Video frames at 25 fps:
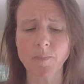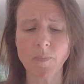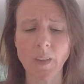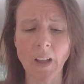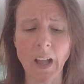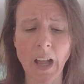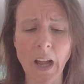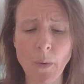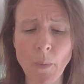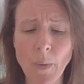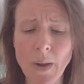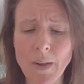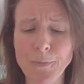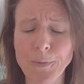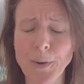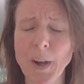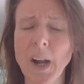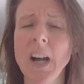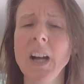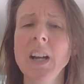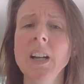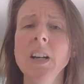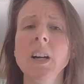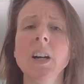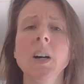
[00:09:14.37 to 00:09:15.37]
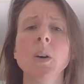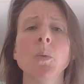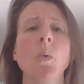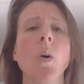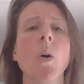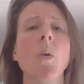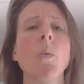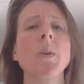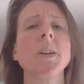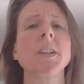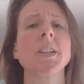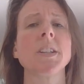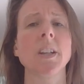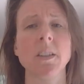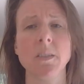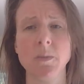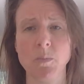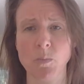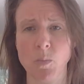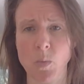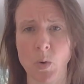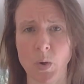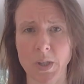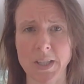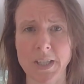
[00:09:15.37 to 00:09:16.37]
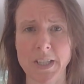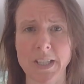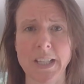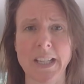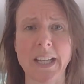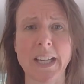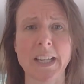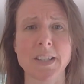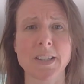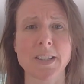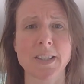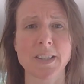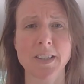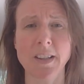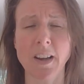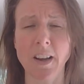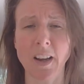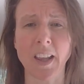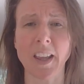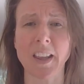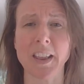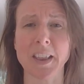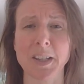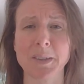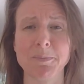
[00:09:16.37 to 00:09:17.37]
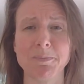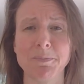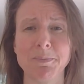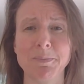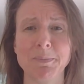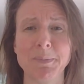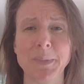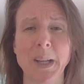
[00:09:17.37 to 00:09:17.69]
However, what we don't want is to get stuck in them.